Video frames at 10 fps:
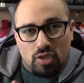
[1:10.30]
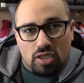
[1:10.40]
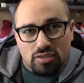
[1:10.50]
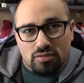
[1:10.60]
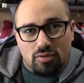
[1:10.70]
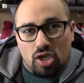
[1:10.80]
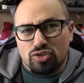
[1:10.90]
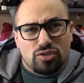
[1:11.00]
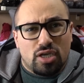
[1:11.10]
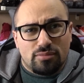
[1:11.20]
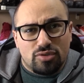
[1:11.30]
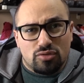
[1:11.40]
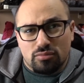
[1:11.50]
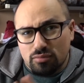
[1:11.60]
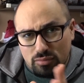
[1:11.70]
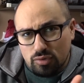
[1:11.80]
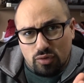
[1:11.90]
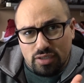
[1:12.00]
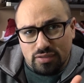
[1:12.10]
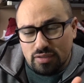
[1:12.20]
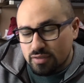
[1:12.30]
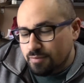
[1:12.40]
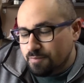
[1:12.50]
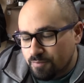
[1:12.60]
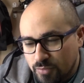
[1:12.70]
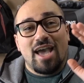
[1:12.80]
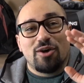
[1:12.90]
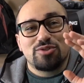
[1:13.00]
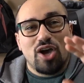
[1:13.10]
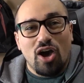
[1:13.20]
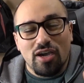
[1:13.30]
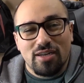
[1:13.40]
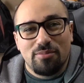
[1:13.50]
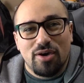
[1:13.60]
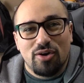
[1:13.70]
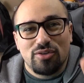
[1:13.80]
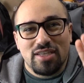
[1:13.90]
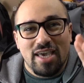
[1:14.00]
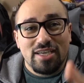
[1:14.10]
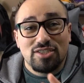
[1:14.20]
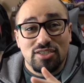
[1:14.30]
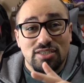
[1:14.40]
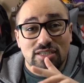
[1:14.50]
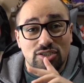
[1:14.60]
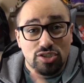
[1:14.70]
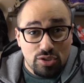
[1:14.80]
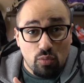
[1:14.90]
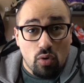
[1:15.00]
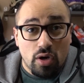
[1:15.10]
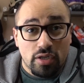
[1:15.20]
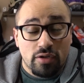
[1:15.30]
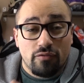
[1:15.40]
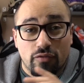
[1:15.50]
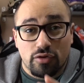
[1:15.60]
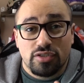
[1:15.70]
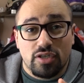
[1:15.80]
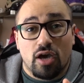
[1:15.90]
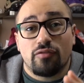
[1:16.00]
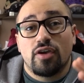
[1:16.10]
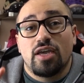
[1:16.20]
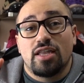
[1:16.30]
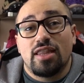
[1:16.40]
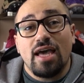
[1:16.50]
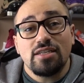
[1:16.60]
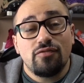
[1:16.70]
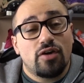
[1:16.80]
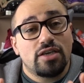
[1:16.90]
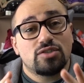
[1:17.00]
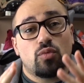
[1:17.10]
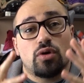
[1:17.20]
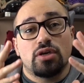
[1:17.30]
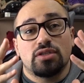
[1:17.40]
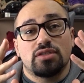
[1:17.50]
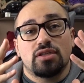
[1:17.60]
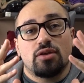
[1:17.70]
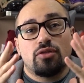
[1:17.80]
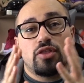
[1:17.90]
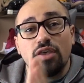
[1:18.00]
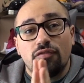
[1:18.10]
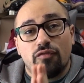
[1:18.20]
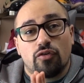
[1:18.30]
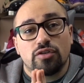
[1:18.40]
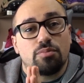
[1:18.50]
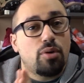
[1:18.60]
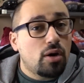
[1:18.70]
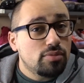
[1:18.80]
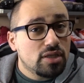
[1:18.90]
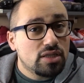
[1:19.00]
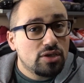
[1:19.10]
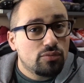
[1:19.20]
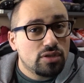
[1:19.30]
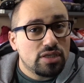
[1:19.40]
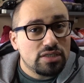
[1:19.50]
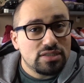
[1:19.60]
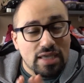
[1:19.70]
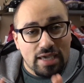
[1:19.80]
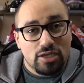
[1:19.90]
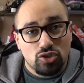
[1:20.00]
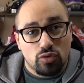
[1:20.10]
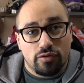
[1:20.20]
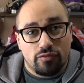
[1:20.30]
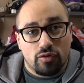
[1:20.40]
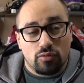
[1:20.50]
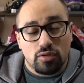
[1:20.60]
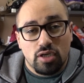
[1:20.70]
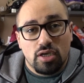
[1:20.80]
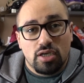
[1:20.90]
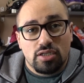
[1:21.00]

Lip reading: nuts, 100 times zoom, craziness. Now, talking about the HTC G1, first off, that device was the first publicly released Android phone